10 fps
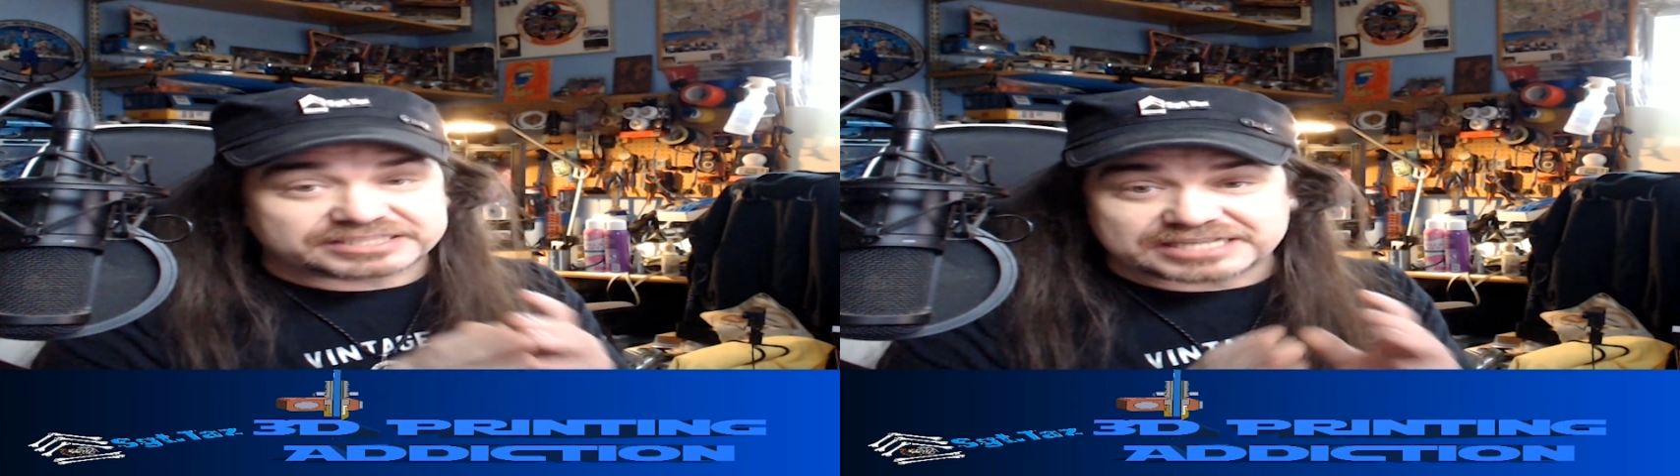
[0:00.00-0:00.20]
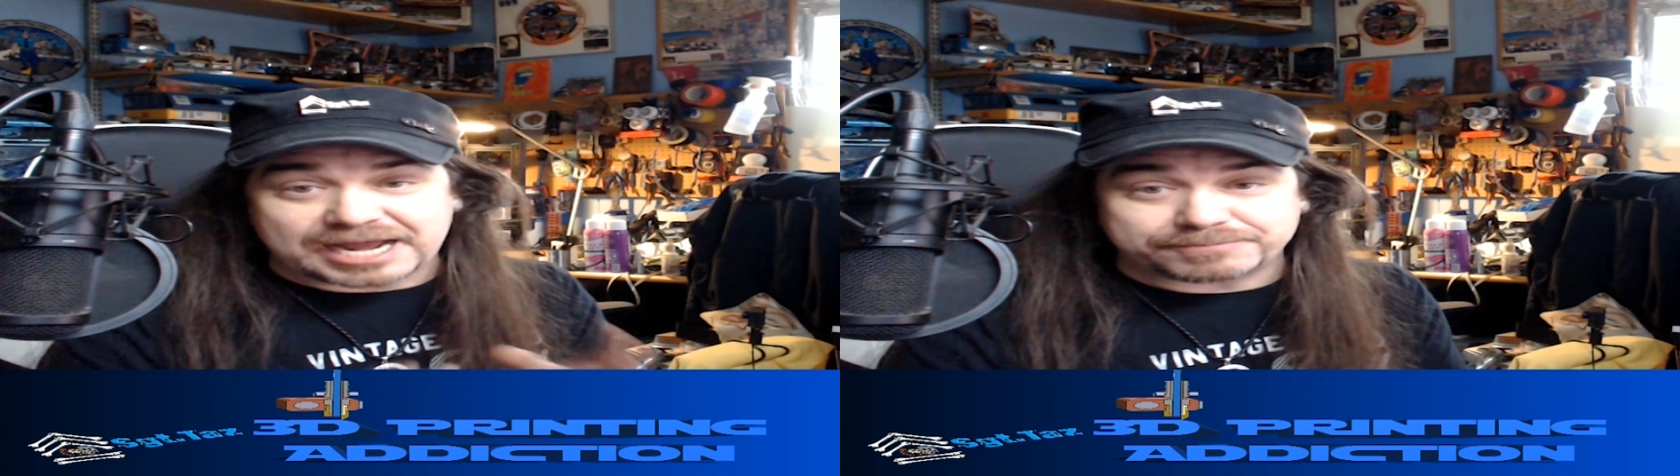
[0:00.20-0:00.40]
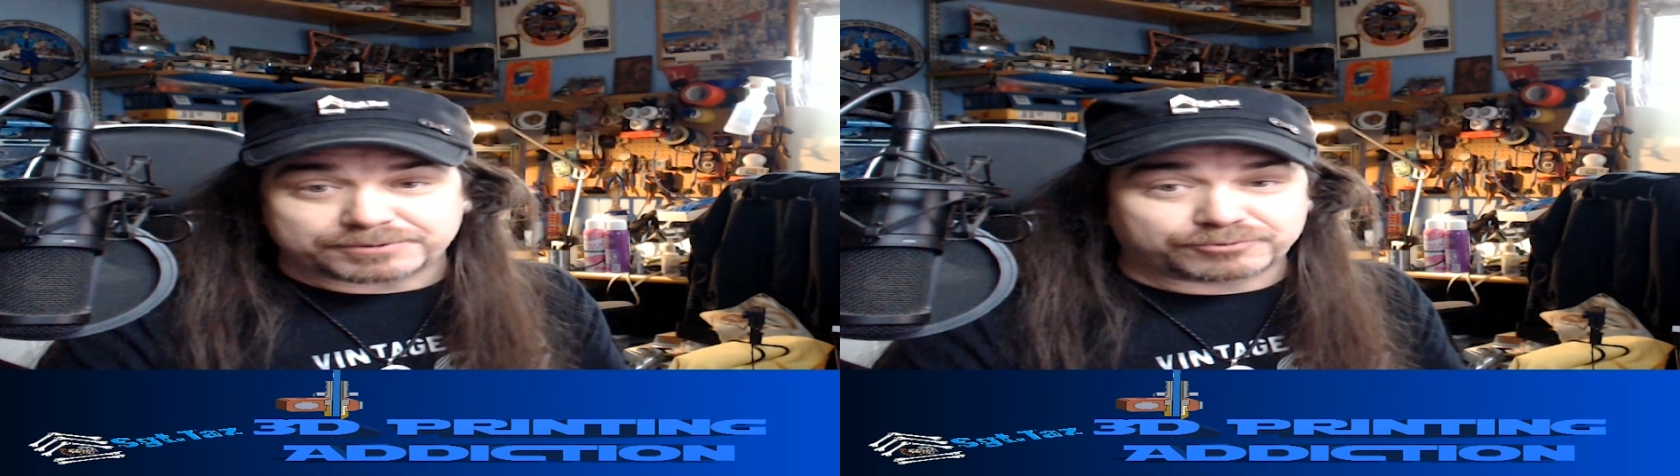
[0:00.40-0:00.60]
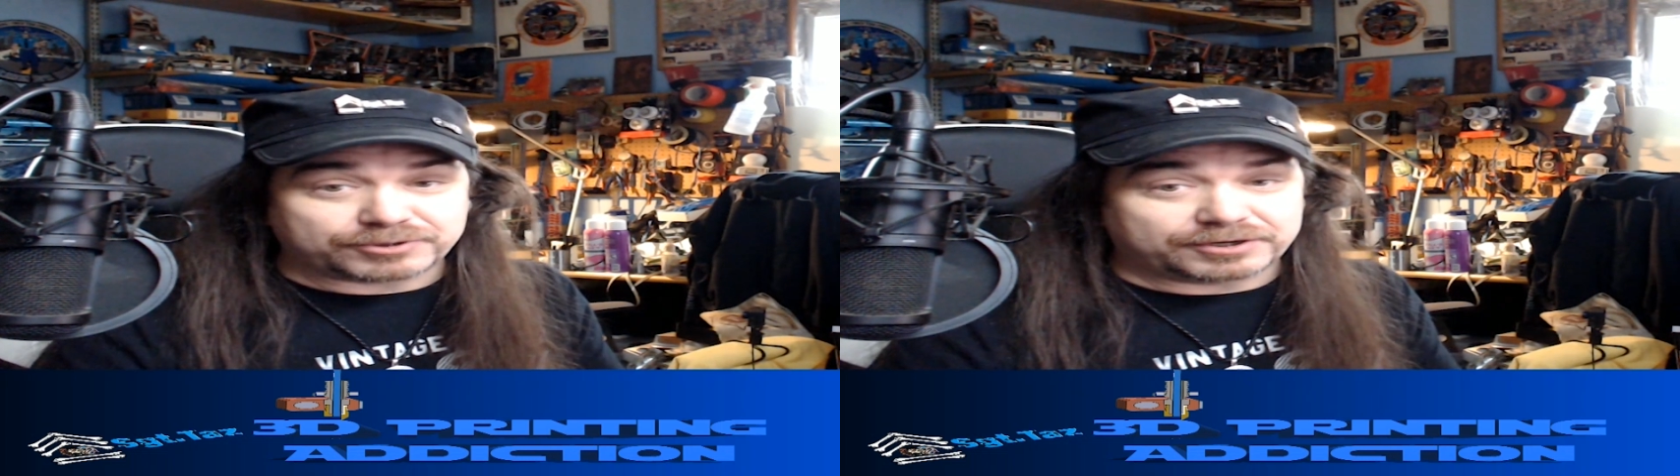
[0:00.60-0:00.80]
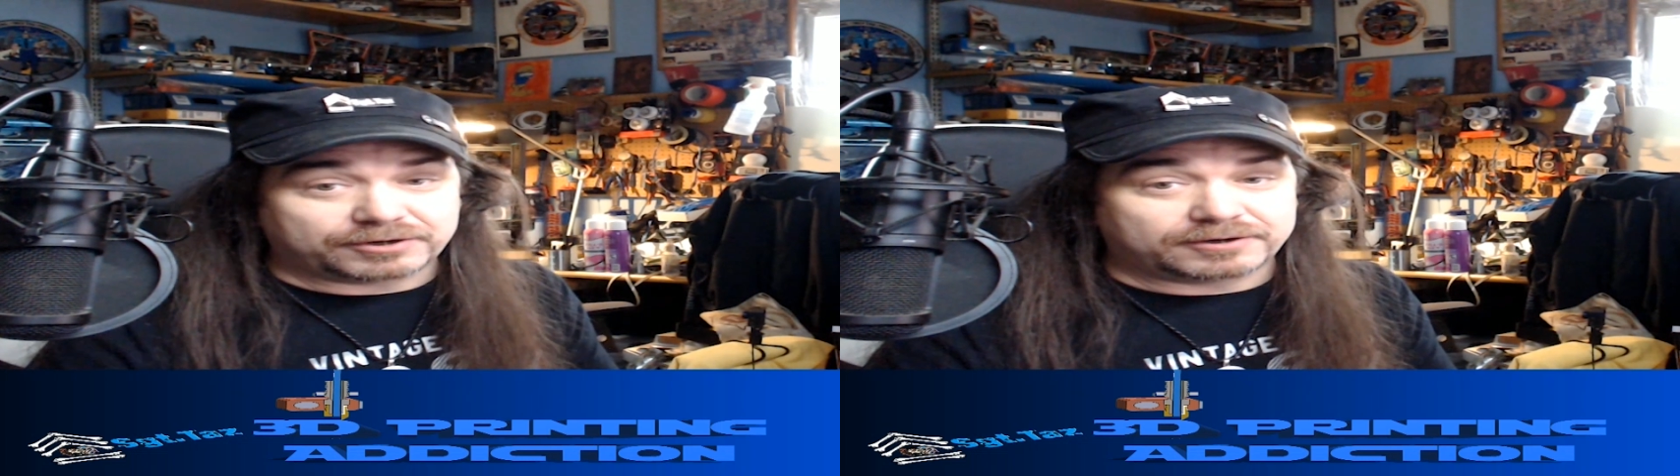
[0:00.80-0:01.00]
stop the
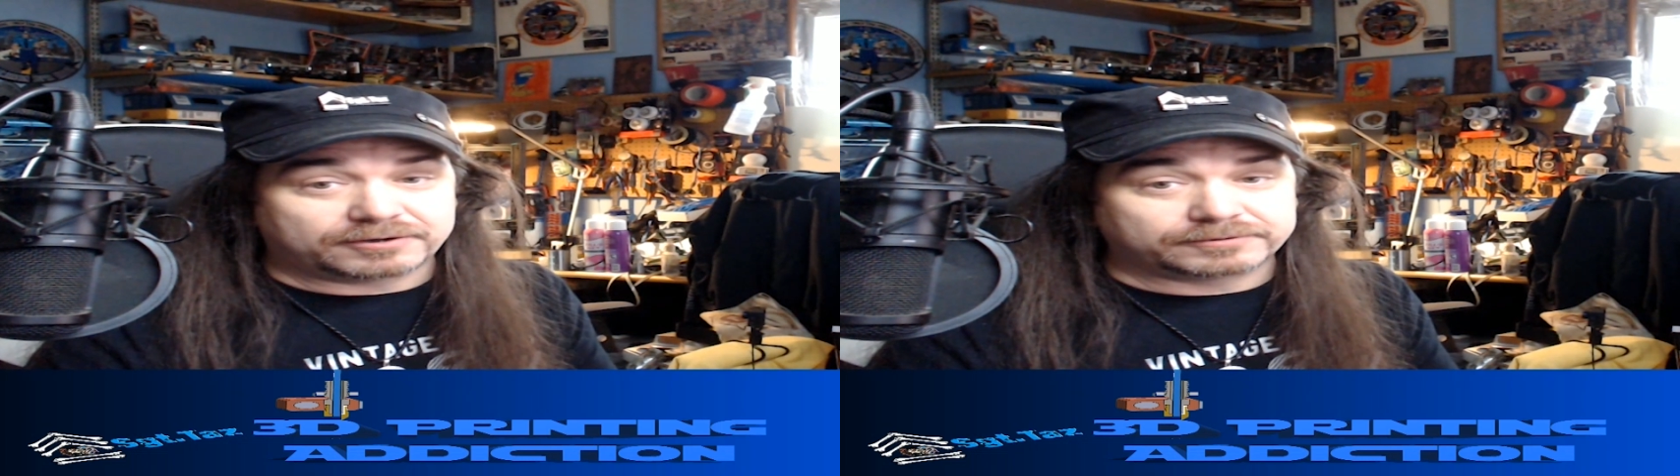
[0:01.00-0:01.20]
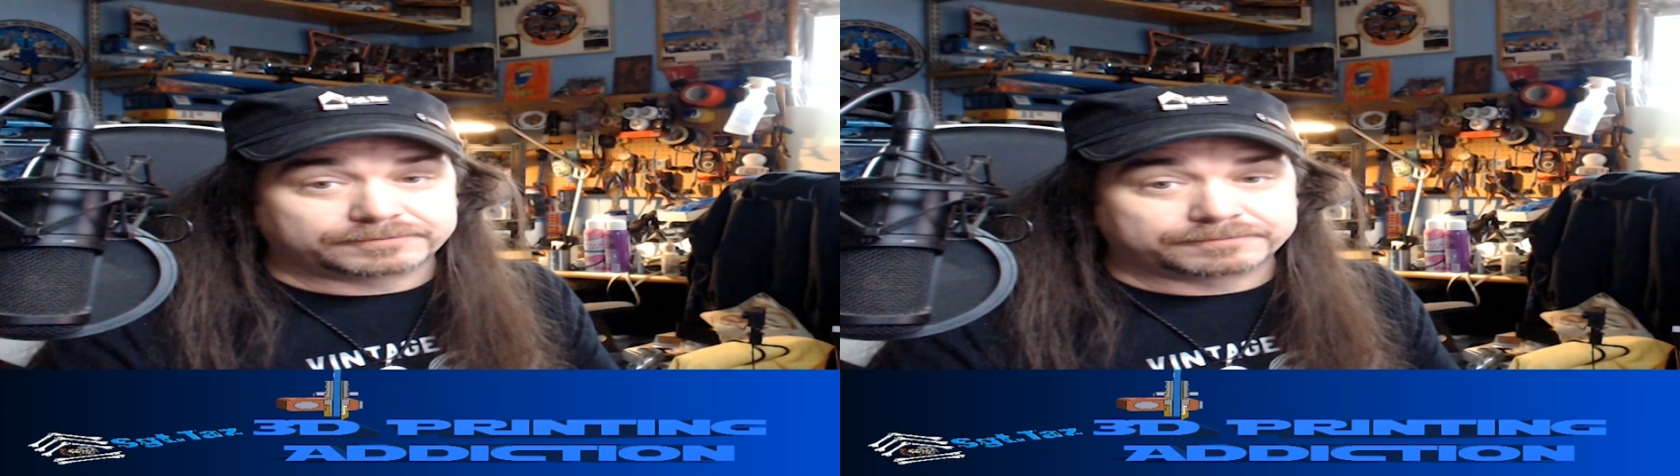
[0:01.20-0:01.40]
print at all,